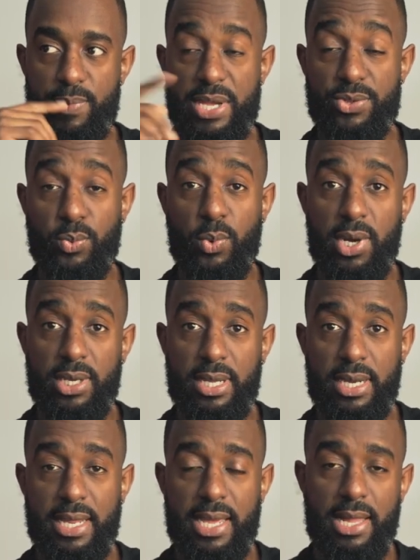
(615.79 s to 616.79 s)
is one,
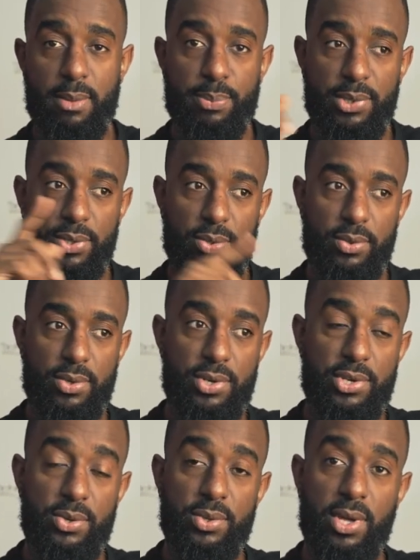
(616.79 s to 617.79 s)
going to help you
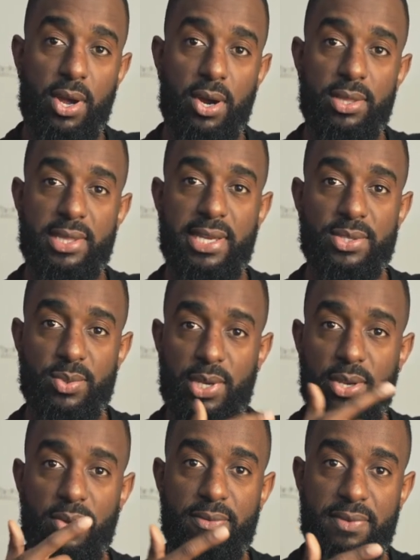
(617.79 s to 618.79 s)
do the hard things when
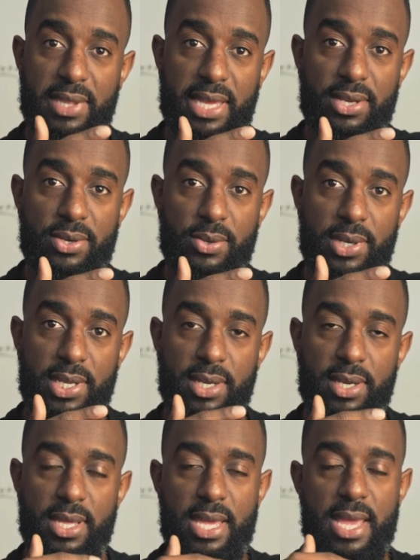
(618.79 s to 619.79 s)
you don't feel like doing it,
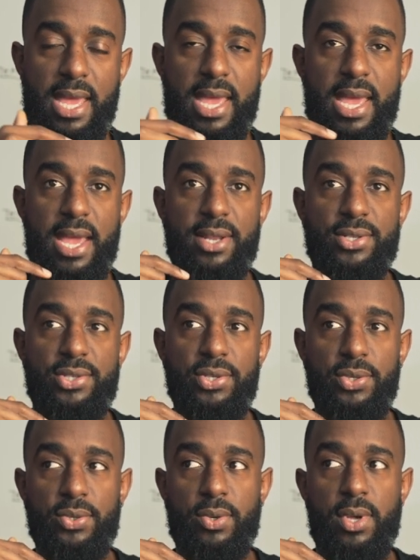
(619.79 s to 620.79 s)
and
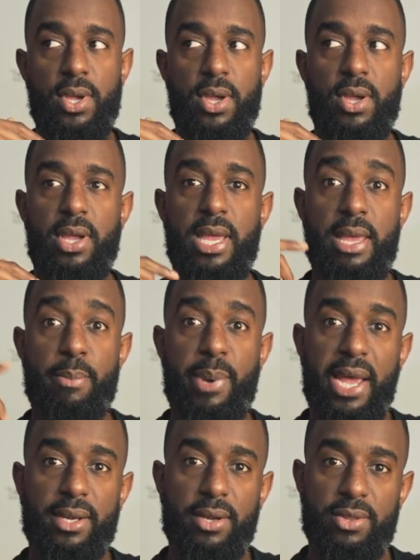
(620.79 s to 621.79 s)
two,
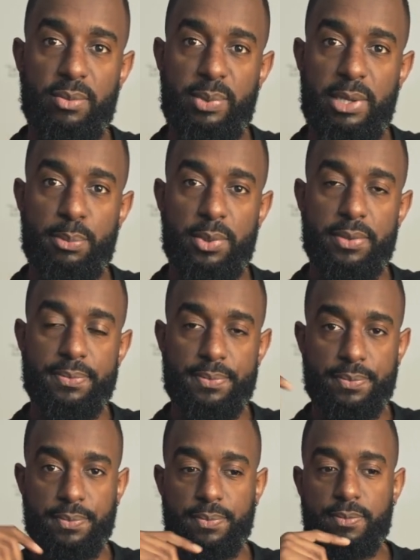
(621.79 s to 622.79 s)
impact other people.
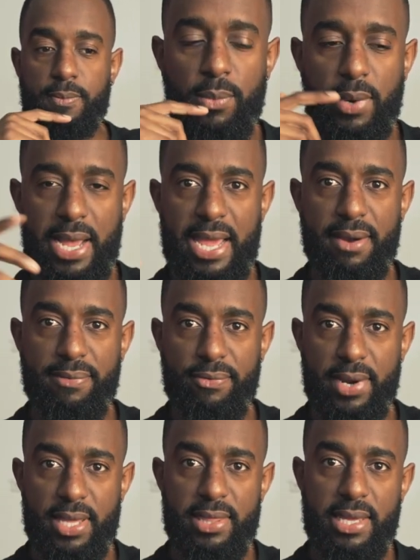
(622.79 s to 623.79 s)
I had a
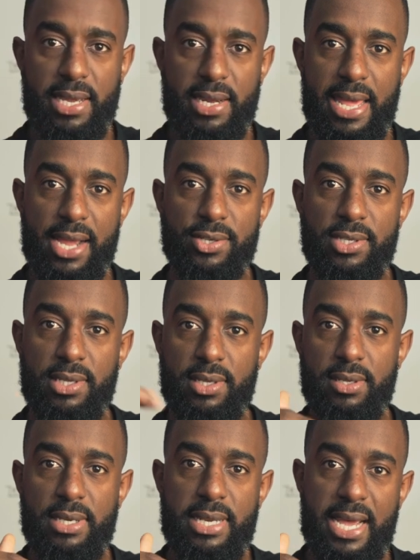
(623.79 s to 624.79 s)
friend that actually
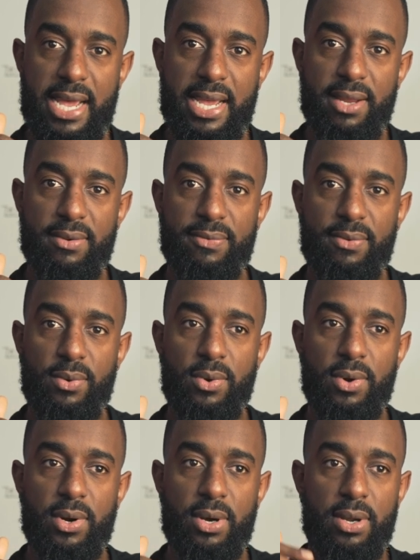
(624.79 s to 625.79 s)
died
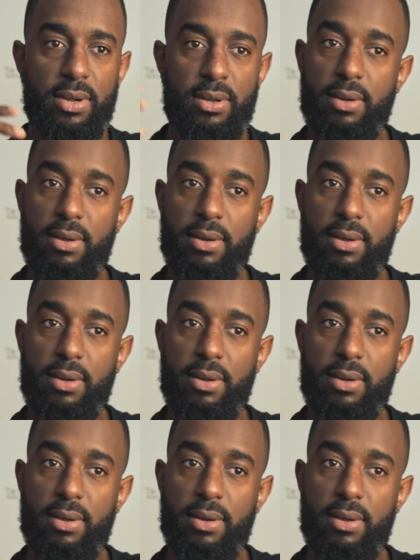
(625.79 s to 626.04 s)
for